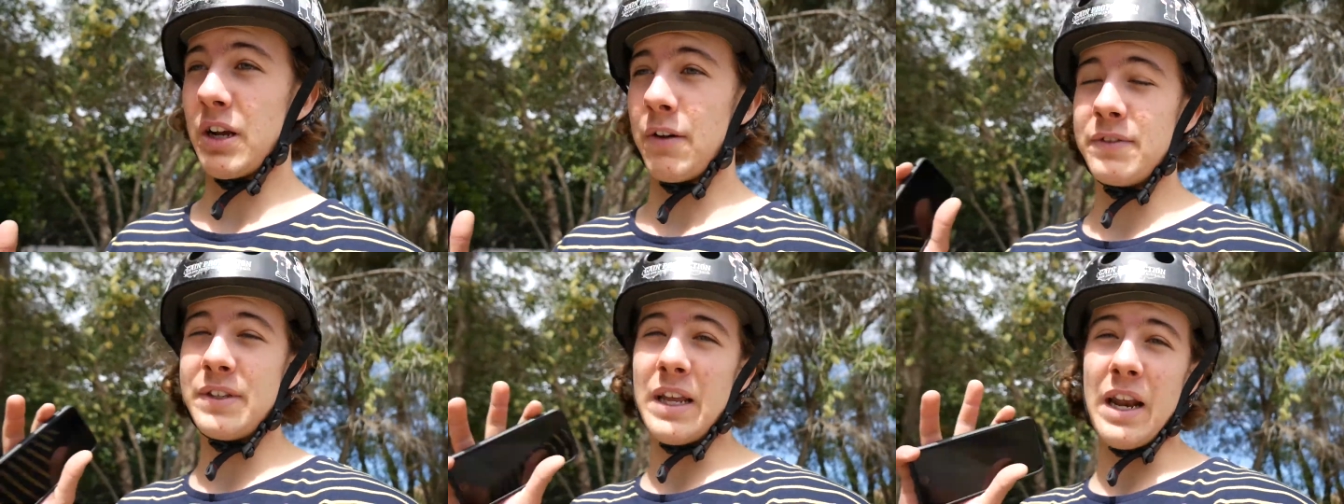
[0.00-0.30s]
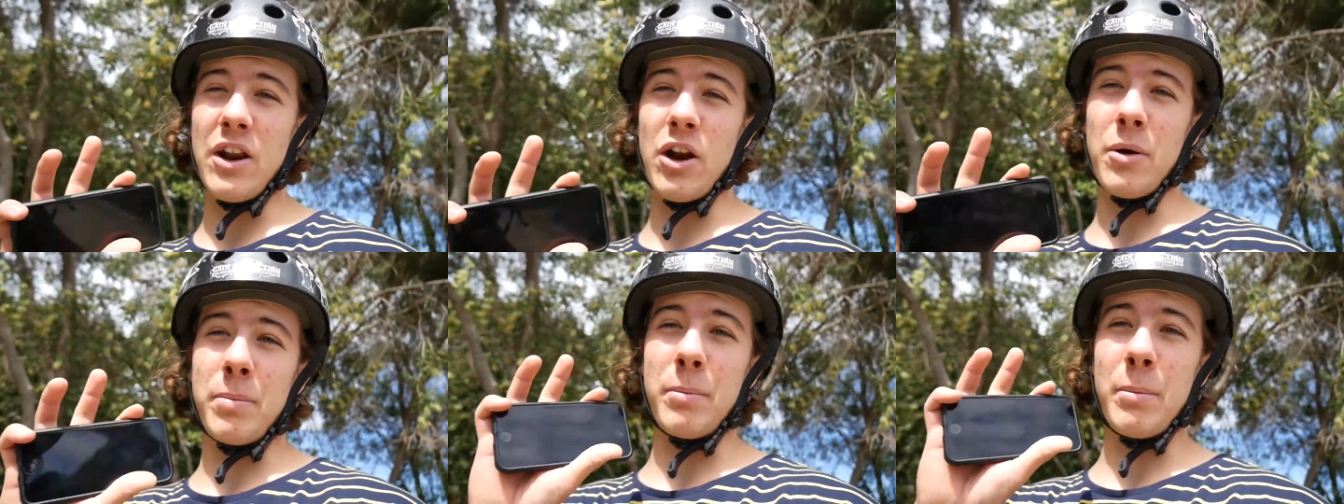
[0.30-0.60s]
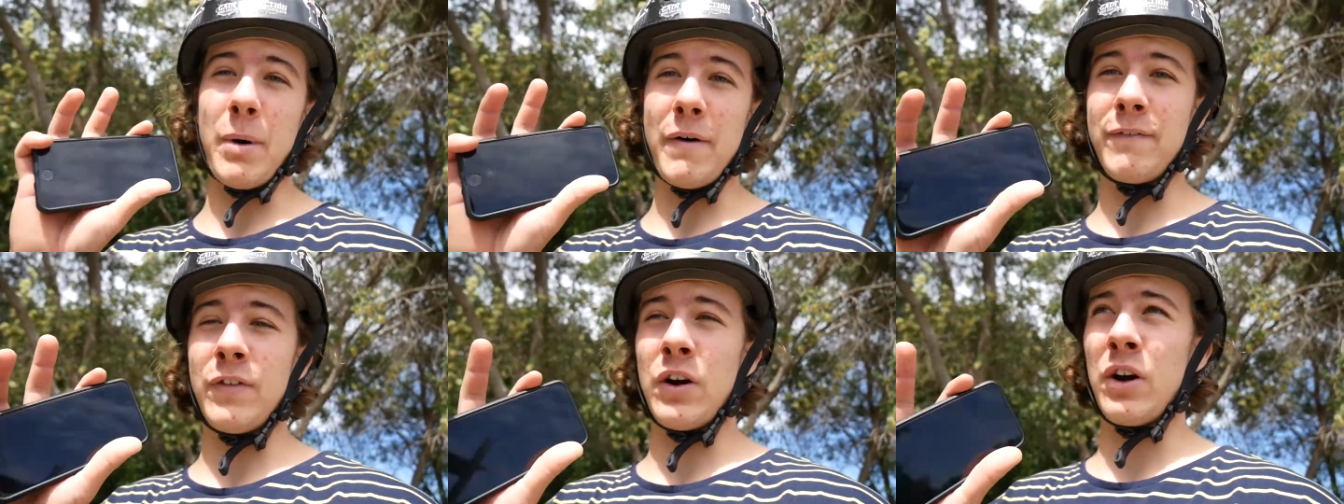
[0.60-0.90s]
I've set it up on
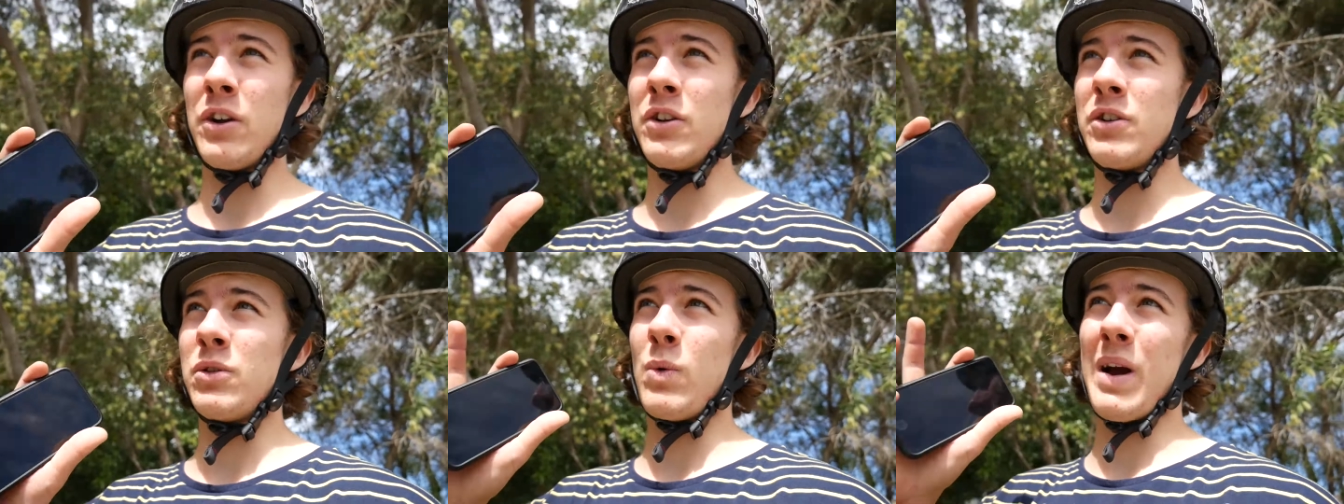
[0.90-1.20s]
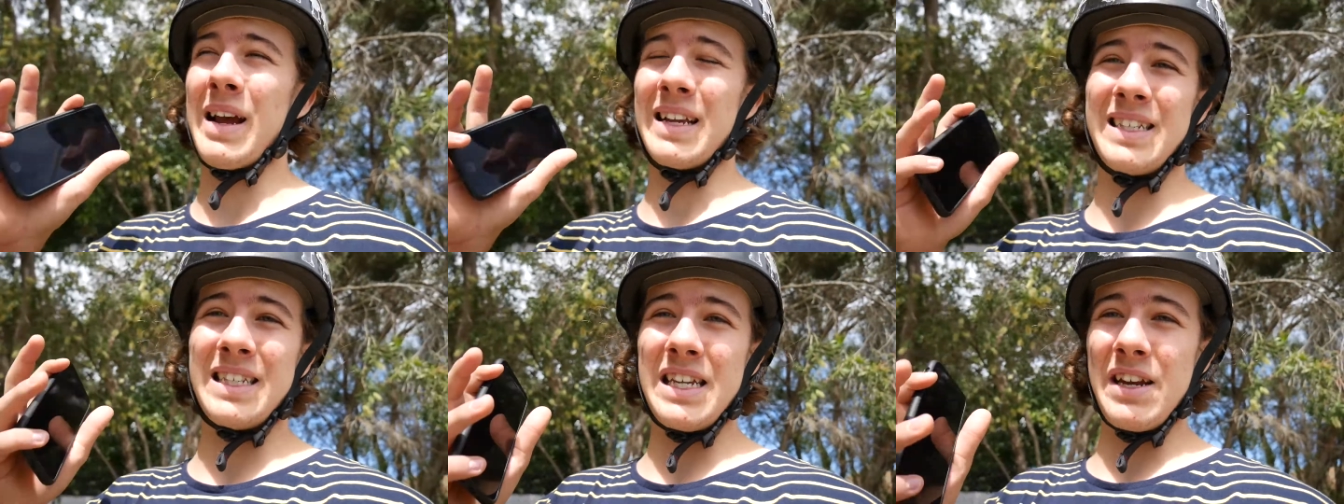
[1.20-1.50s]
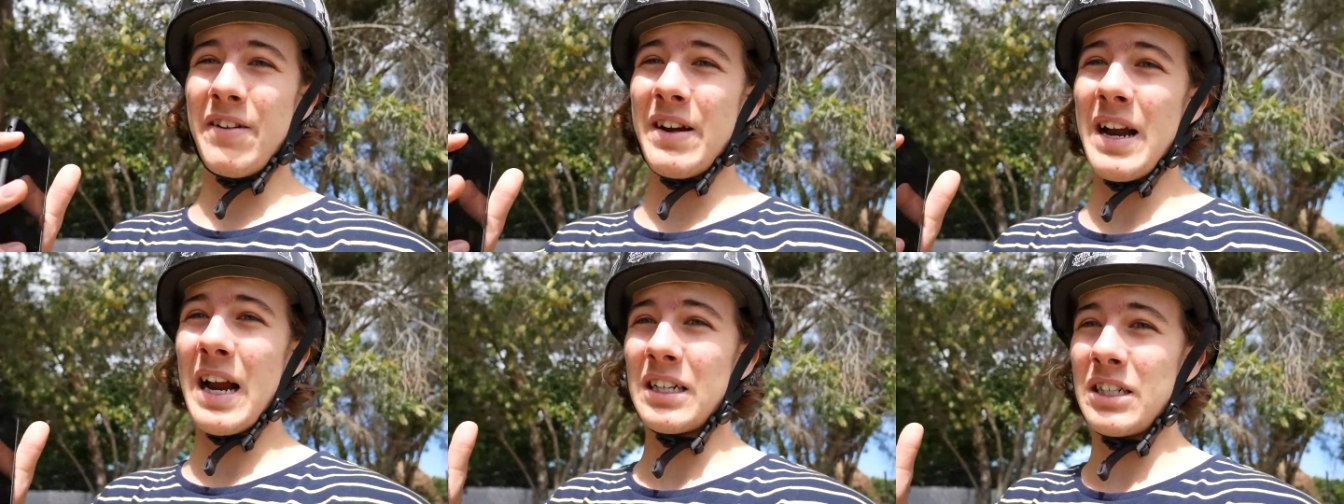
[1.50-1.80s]
my phone to where
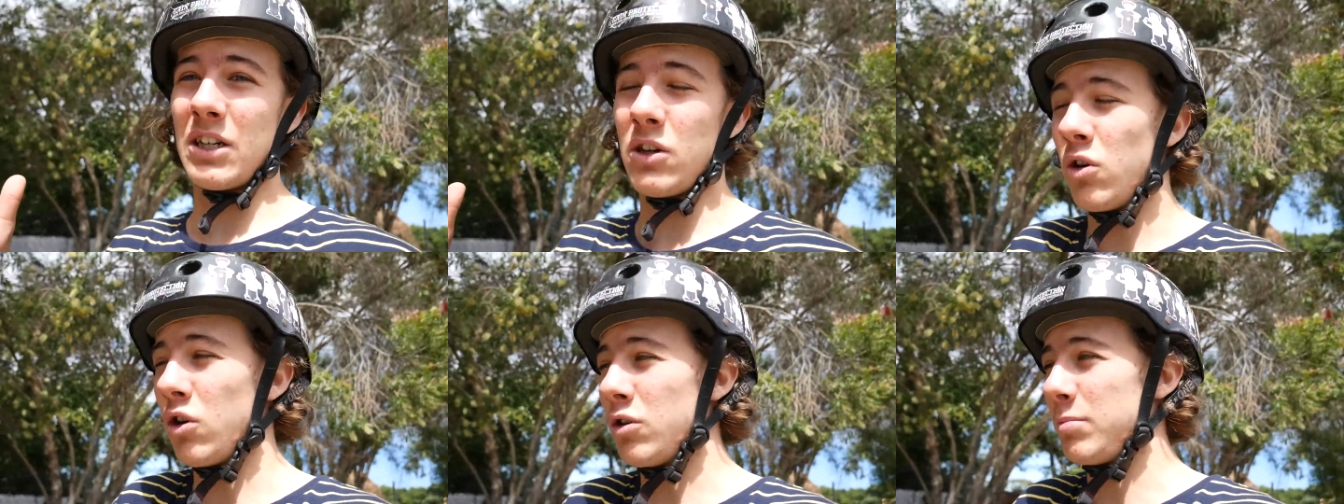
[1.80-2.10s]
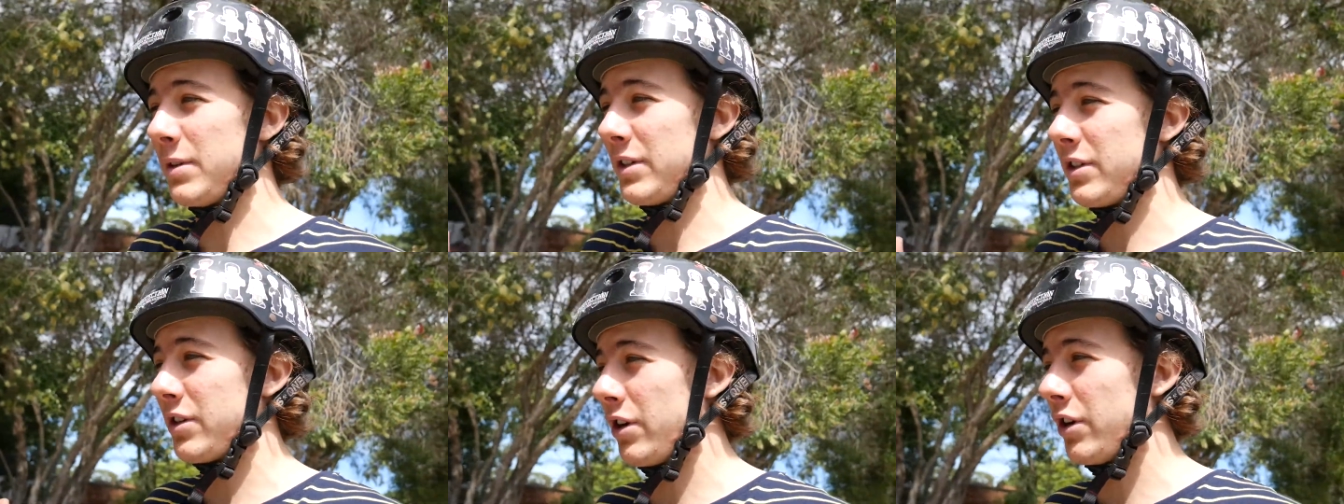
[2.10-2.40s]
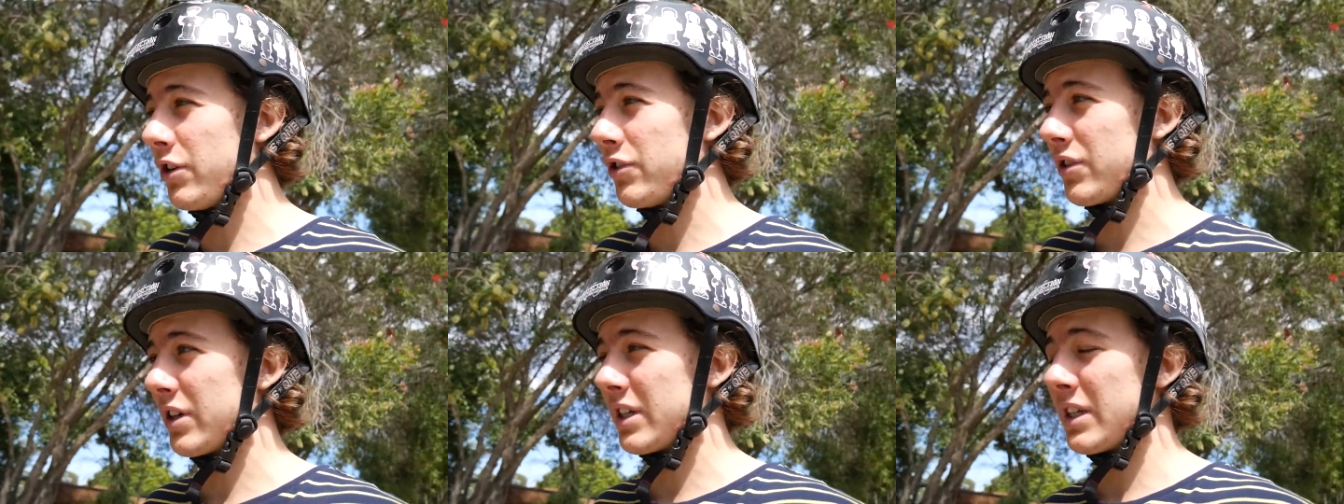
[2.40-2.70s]
Siri actually called me
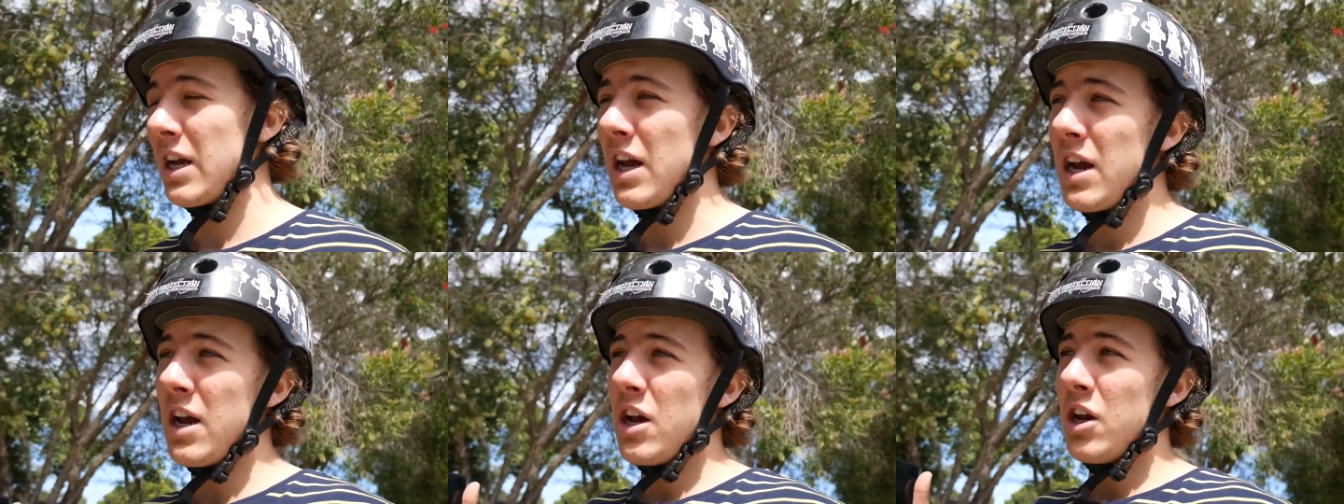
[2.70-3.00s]
scooter tricks.